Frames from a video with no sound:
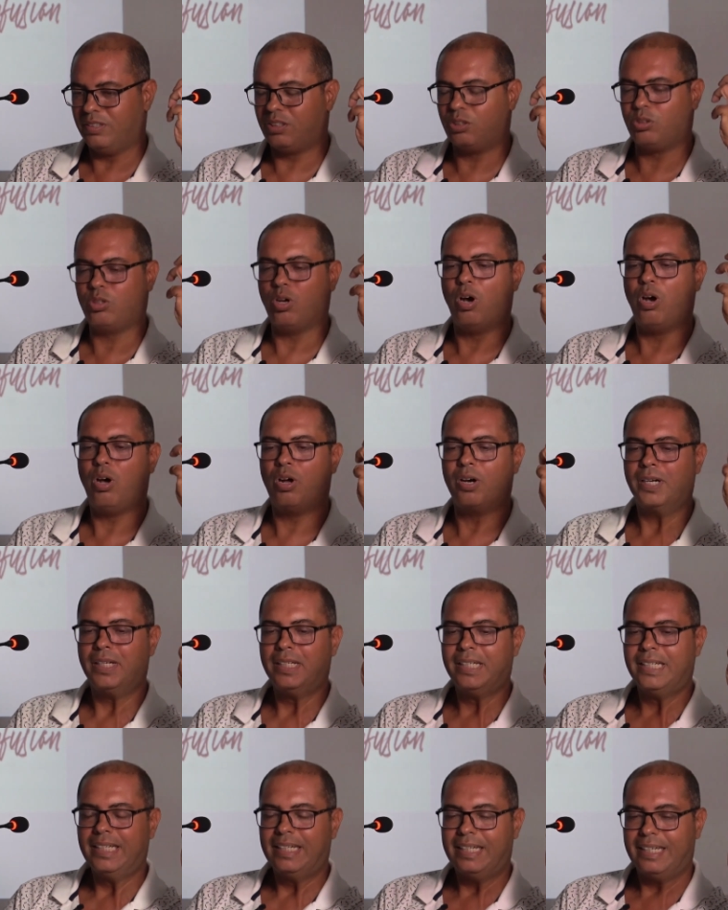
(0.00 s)

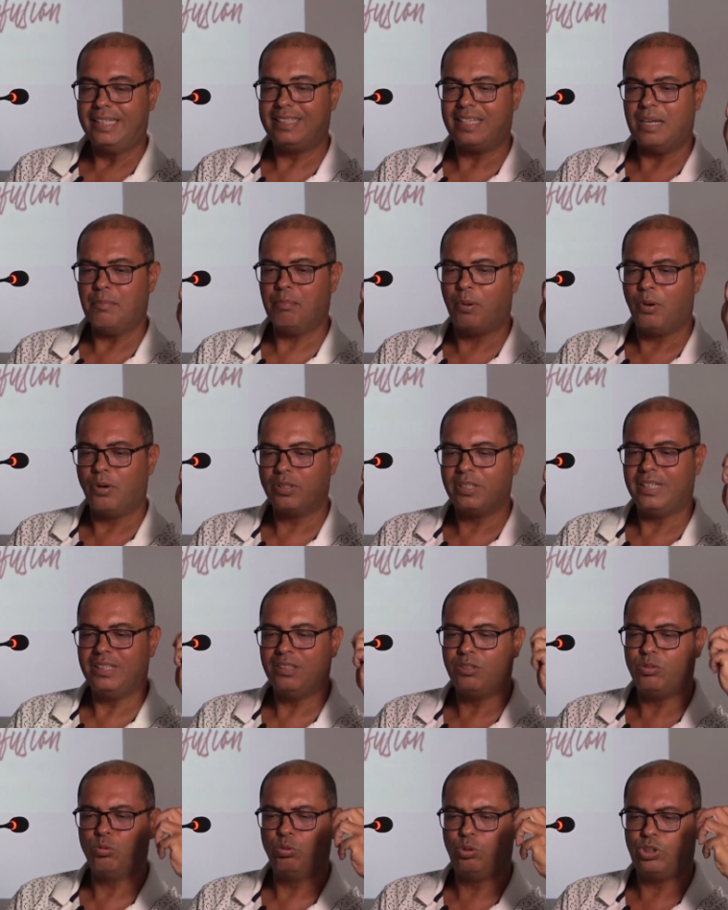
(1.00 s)
store. It's
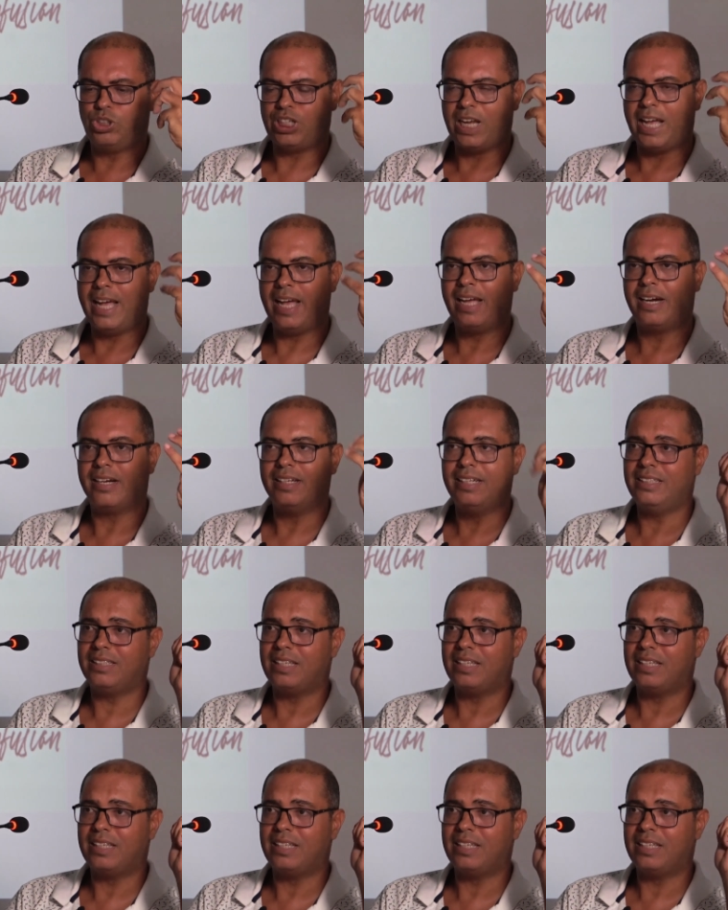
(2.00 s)
important to share.